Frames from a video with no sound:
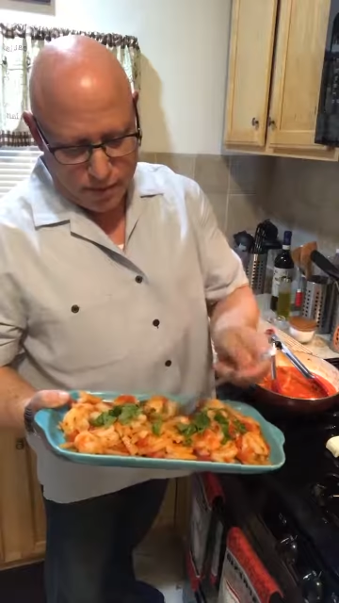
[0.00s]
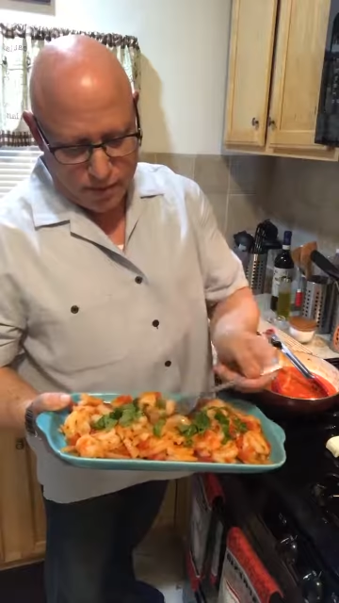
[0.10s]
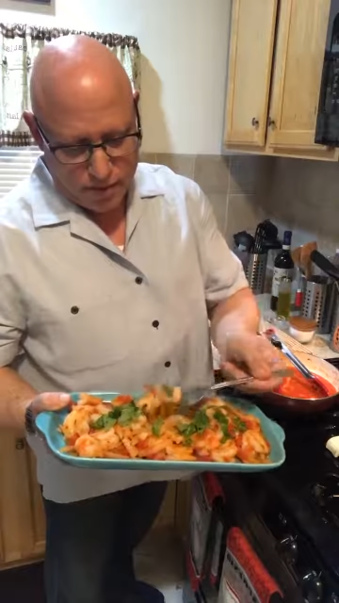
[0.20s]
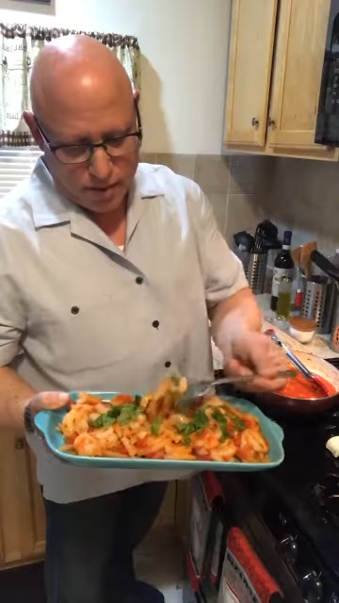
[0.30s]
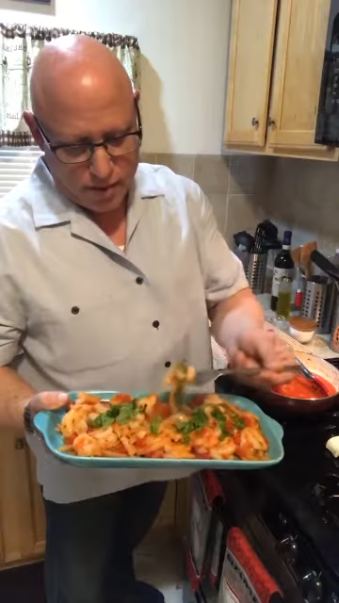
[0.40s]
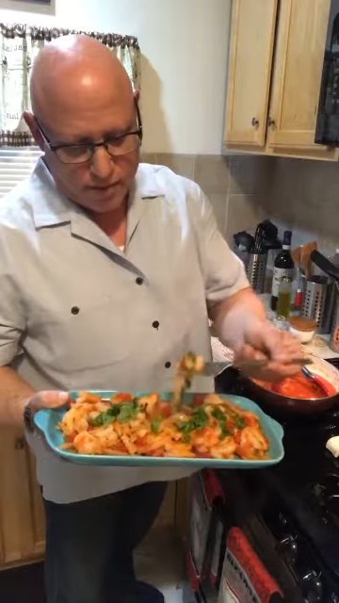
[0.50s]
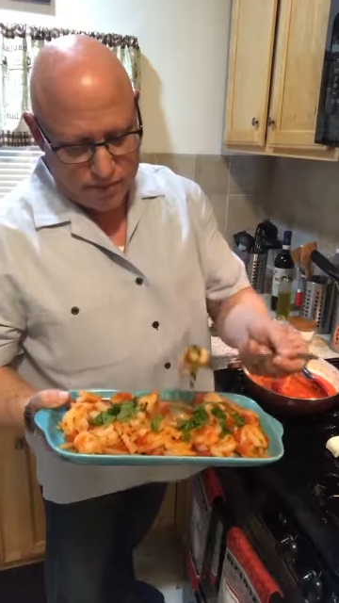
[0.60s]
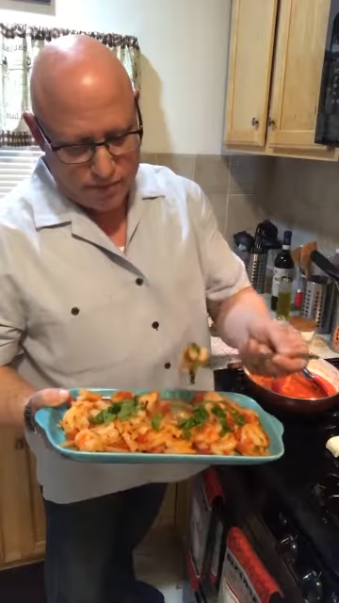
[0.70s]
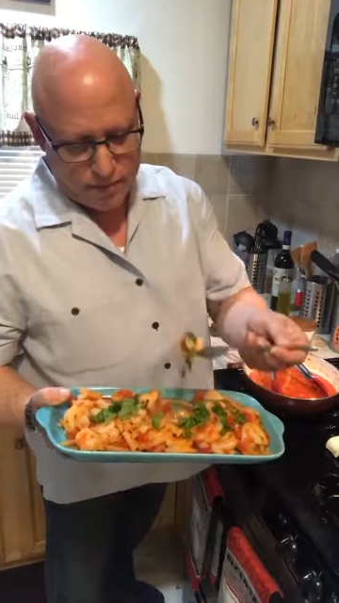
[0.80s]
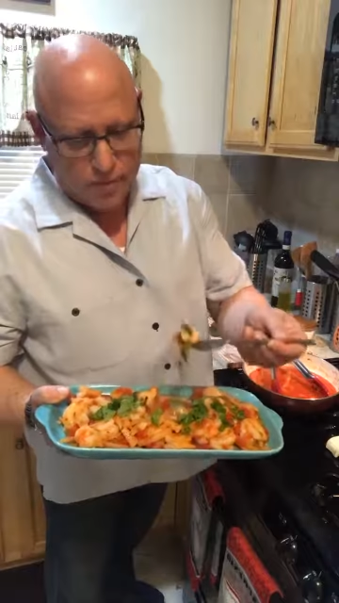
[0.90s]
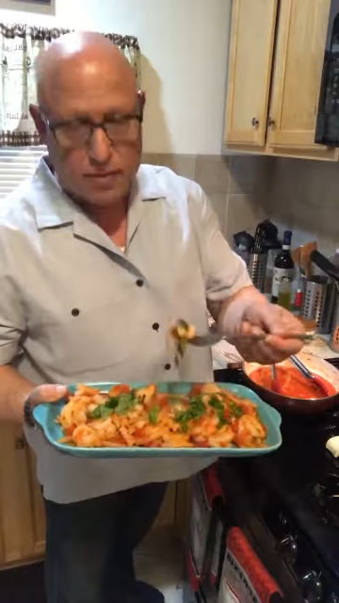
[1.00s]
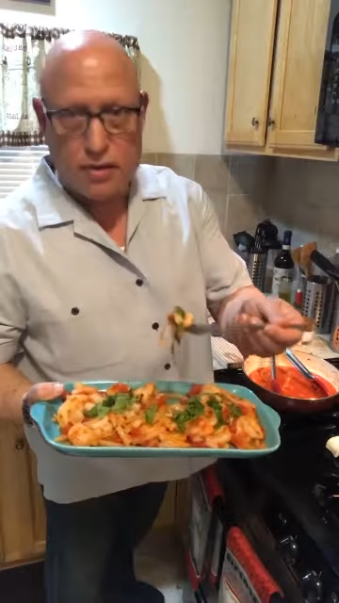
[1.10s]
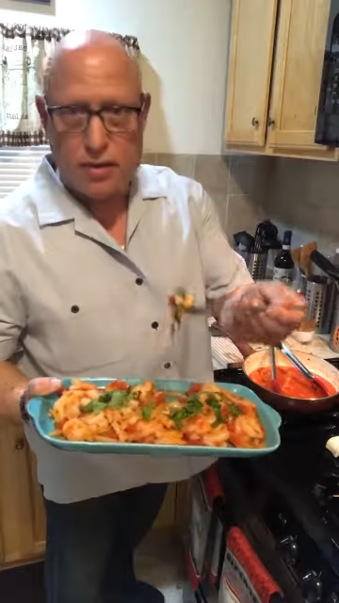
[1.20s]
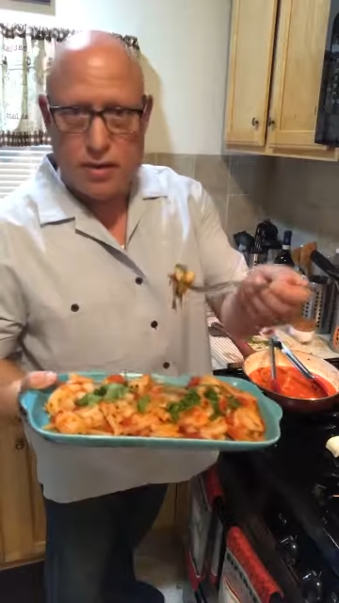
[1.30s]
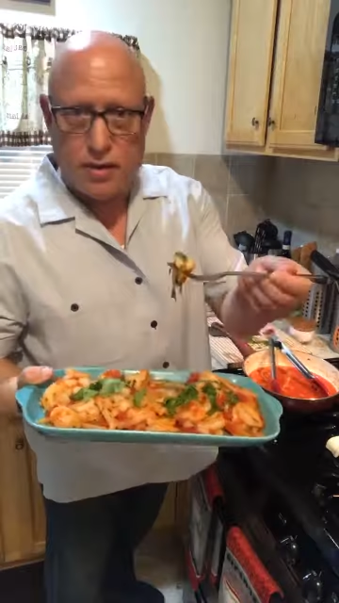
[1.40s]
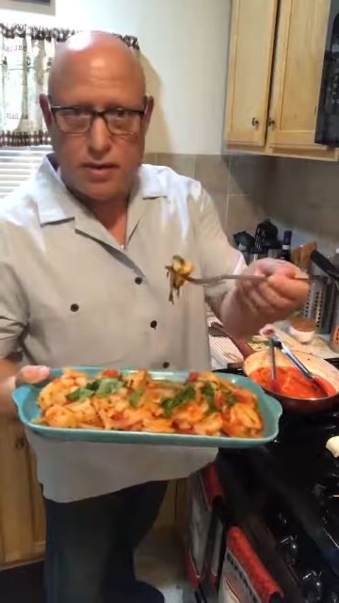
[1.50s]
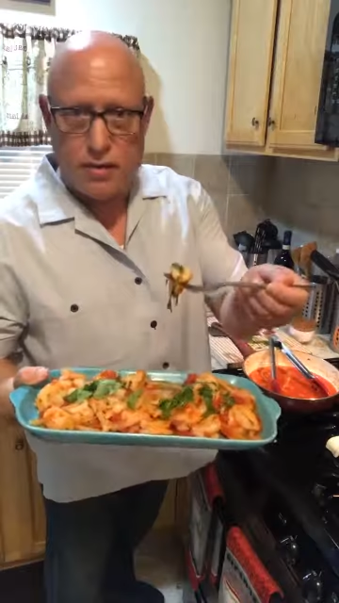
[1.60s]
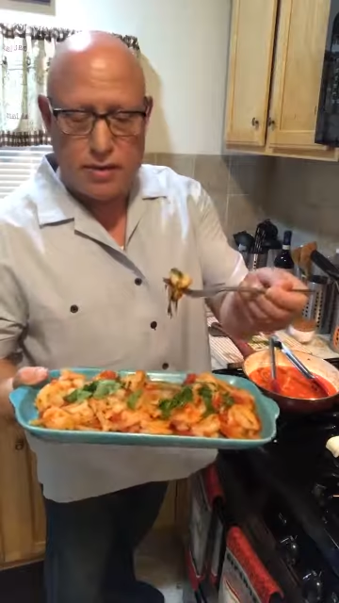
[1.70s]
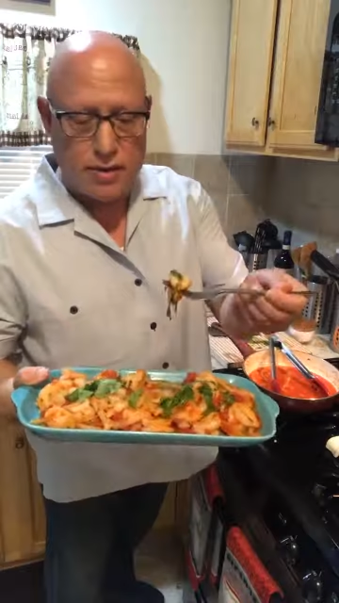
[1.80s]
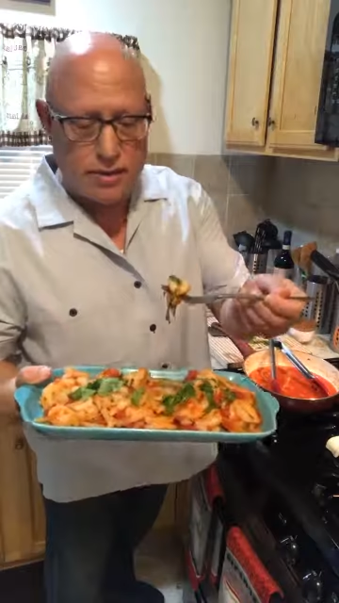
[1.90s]
All right. And there
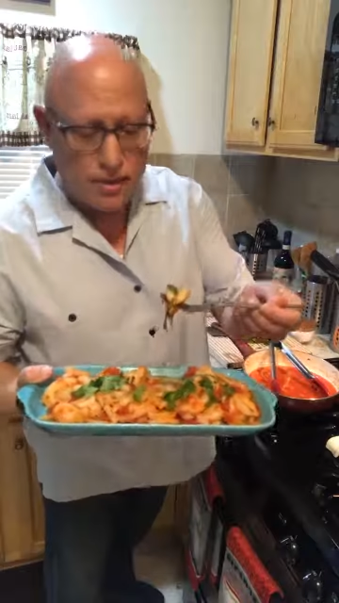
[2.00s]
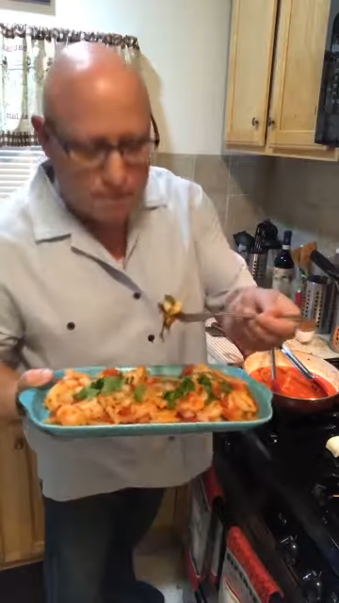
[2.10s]
it is.